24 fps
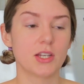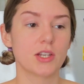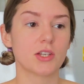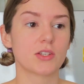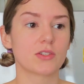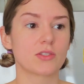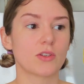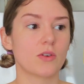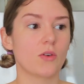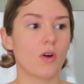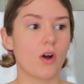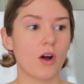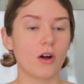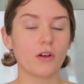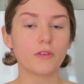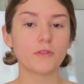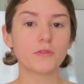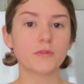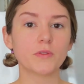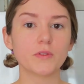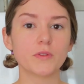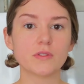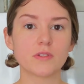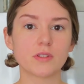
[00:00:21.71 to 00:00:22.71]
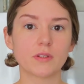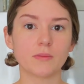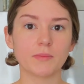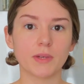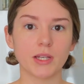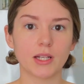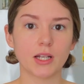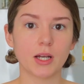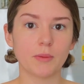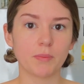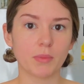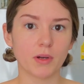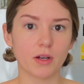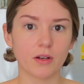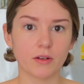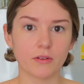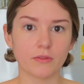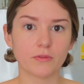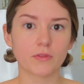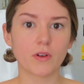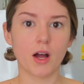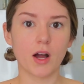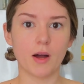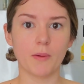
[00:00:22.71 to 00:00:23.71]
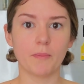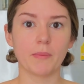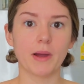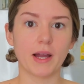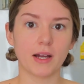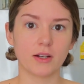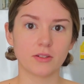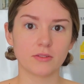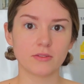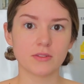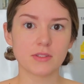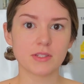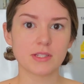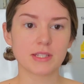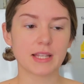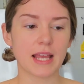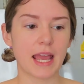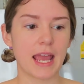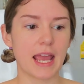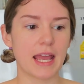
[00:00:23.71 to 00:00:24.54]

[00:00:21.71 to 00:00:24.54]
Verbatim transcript: So all foods are made up of compounds,